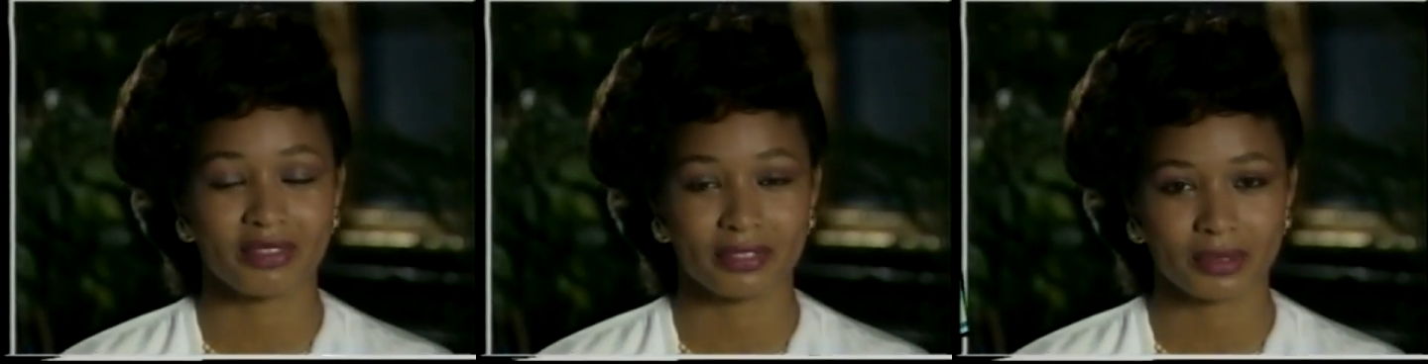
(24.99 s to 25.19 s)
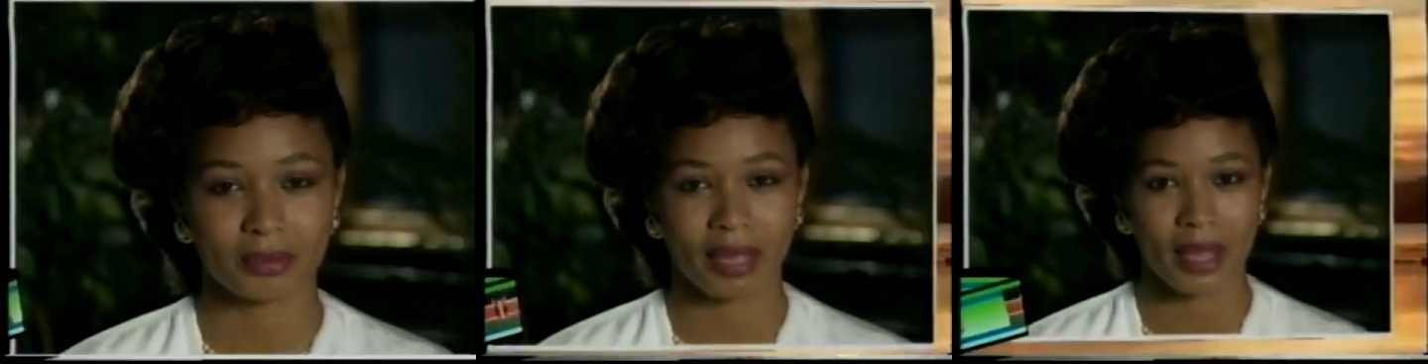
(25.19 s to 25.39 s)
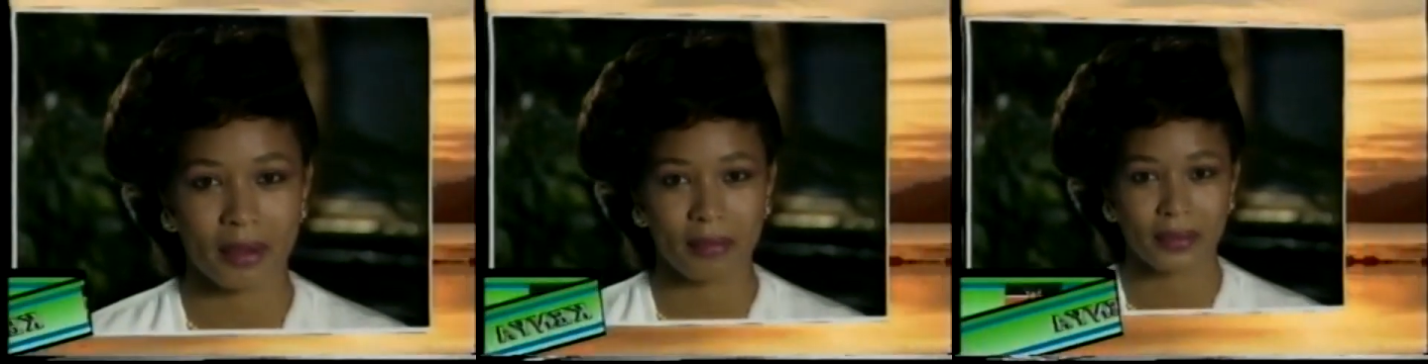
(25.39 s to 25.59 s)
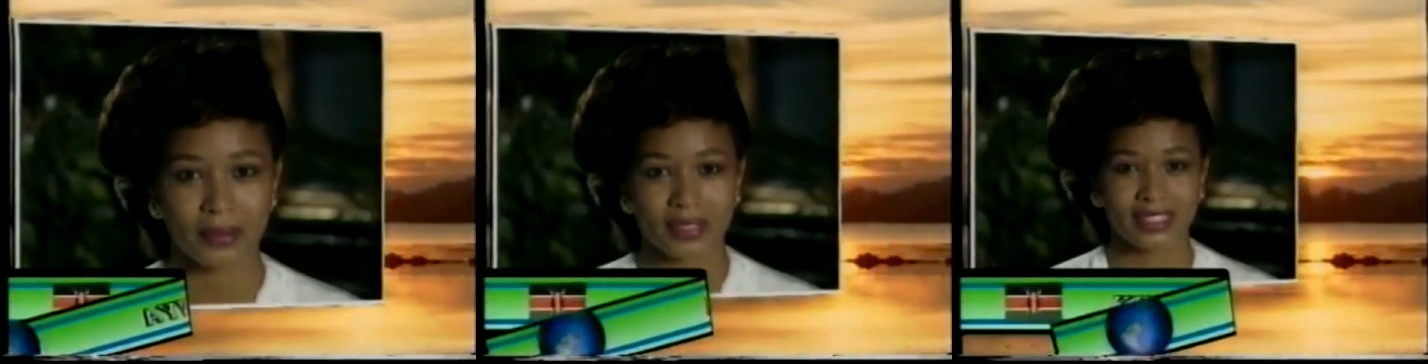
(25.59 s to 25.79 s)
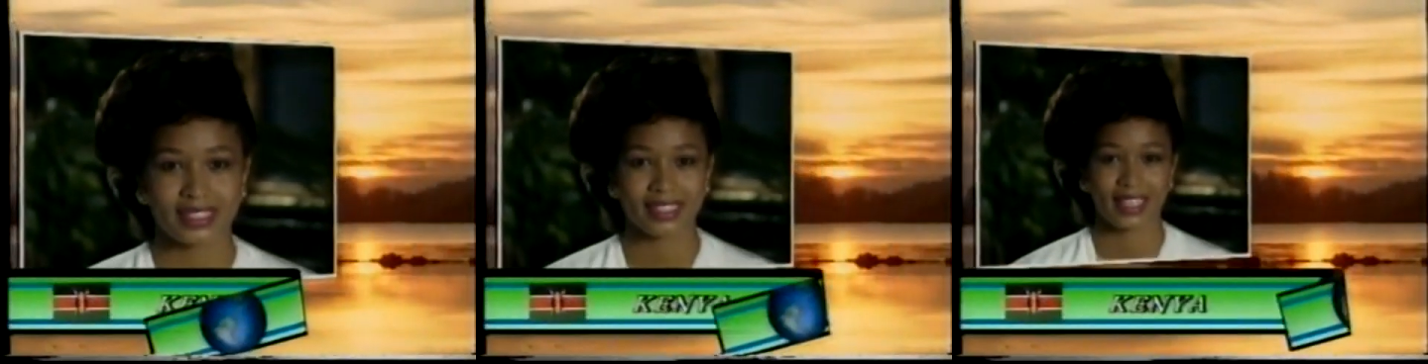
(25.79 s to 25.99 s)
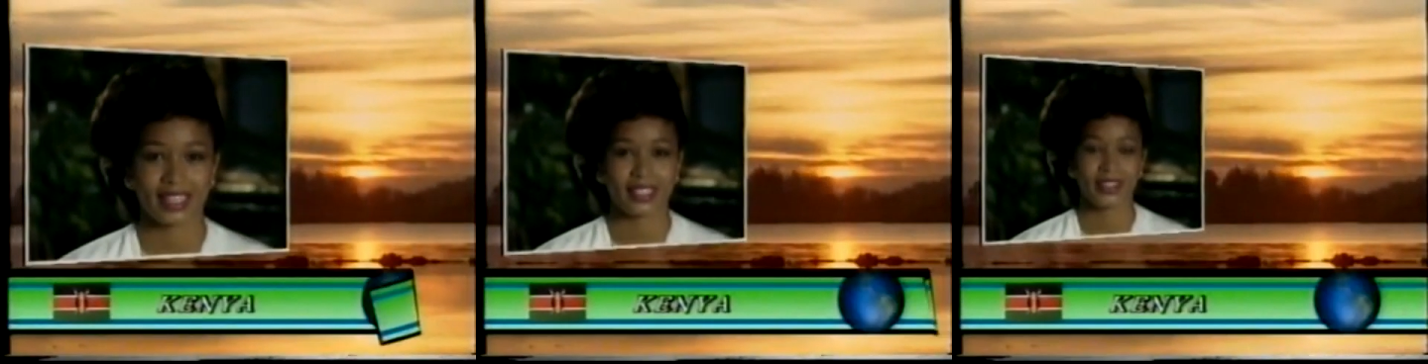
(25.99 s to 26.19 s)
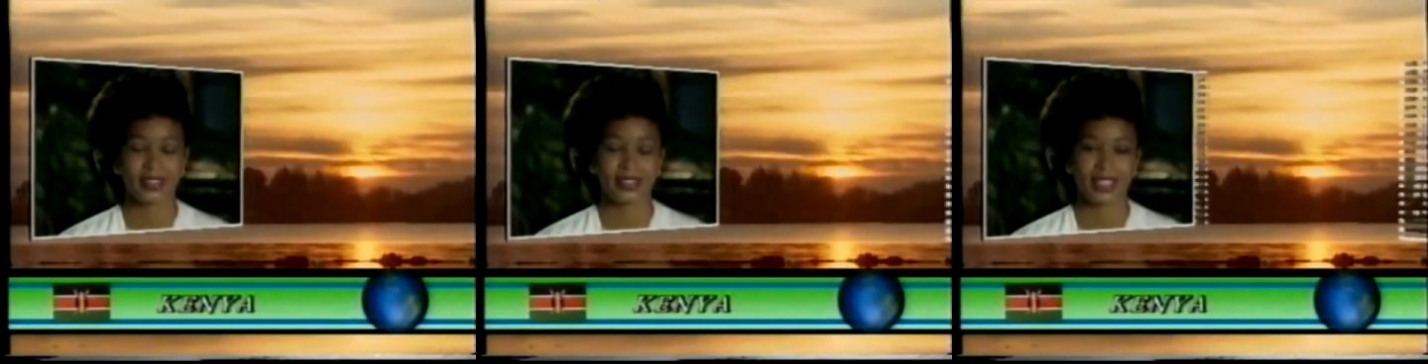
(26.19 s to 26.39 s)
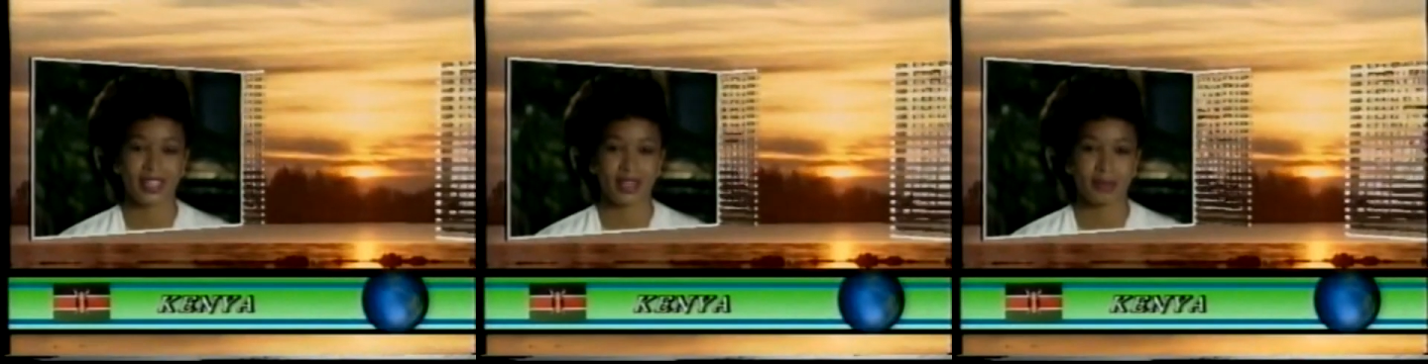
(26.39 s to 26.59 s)
I come from Embu and
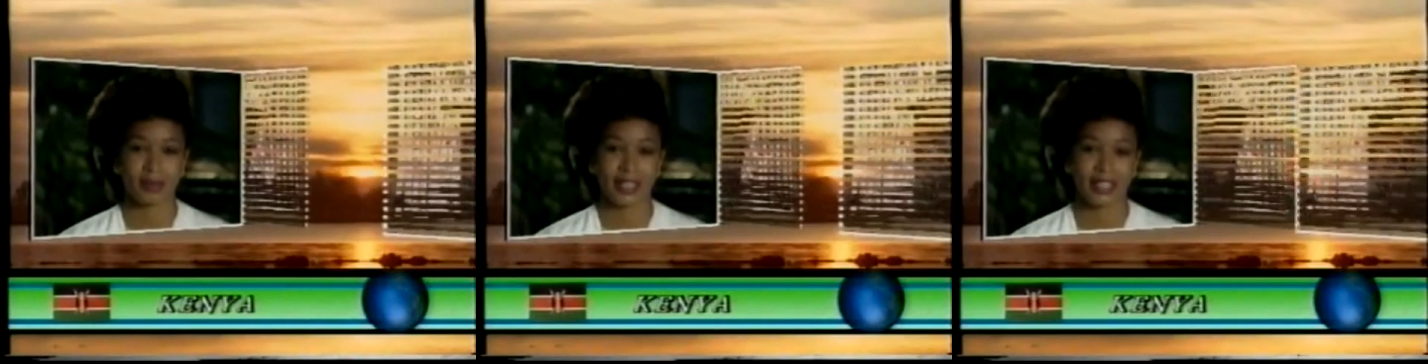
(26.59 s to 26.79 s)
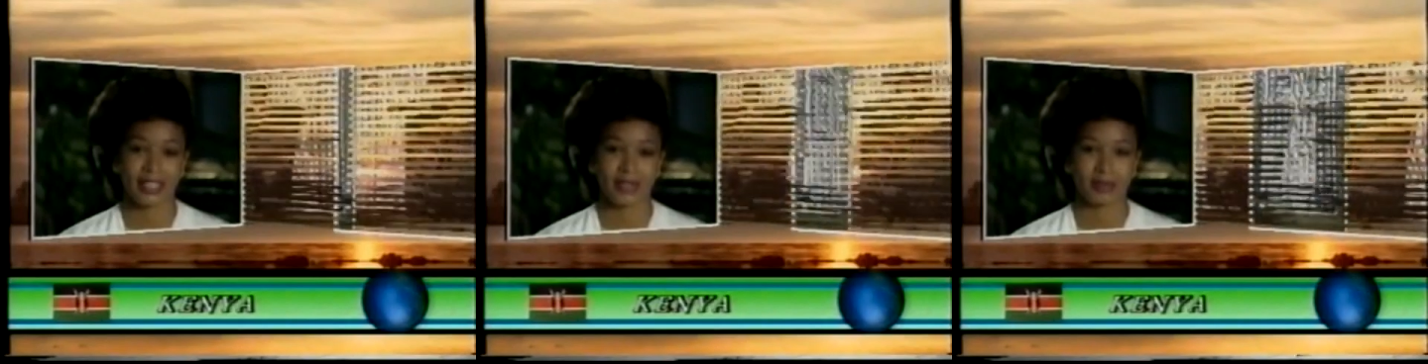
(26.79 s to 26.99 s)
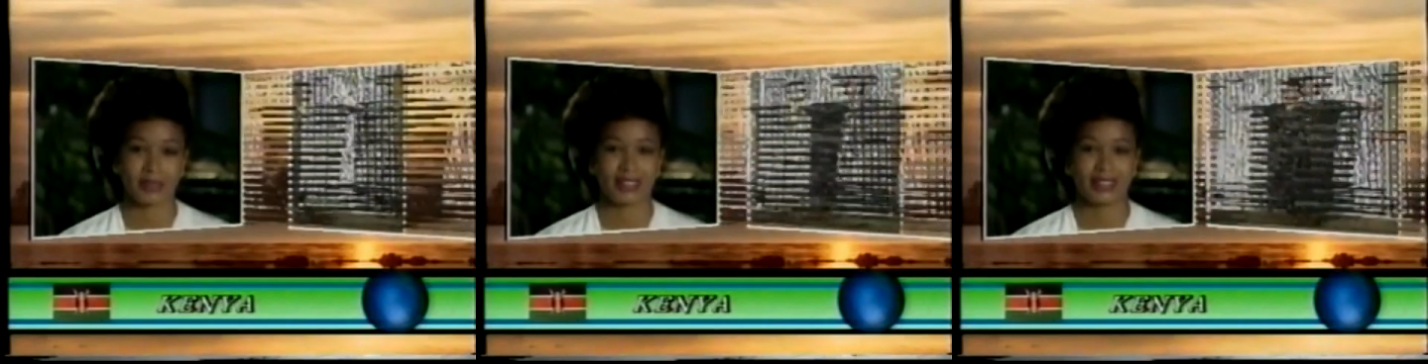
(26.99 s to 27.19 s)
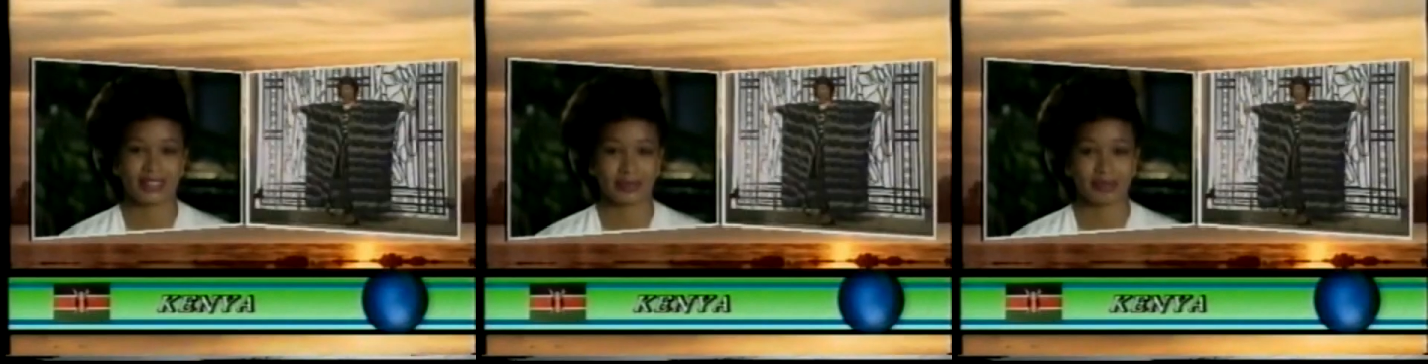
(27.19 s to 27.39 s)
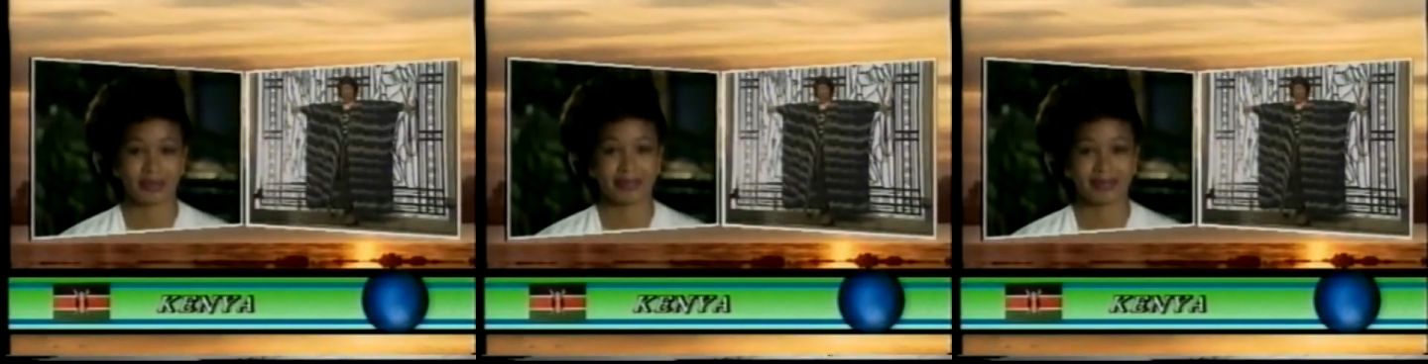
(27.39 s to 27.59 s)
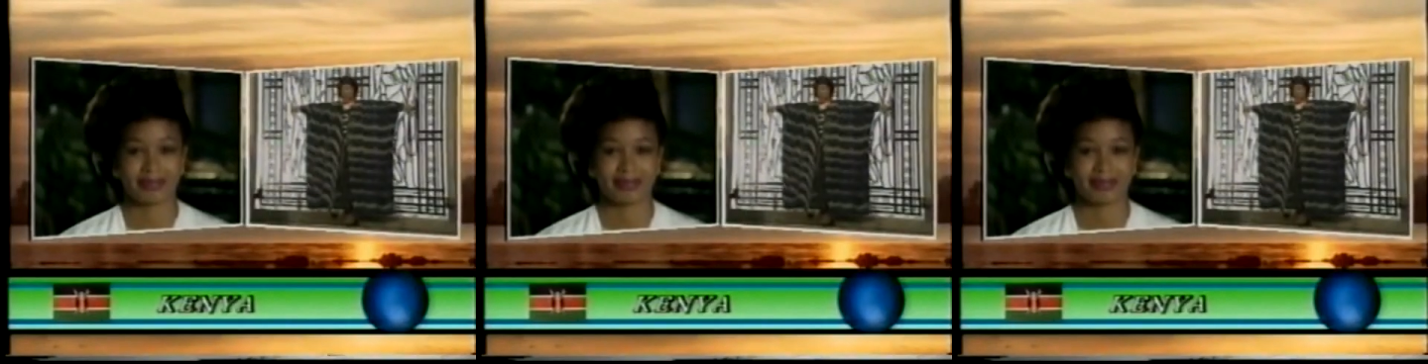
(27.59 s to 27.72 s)
studying hotel management.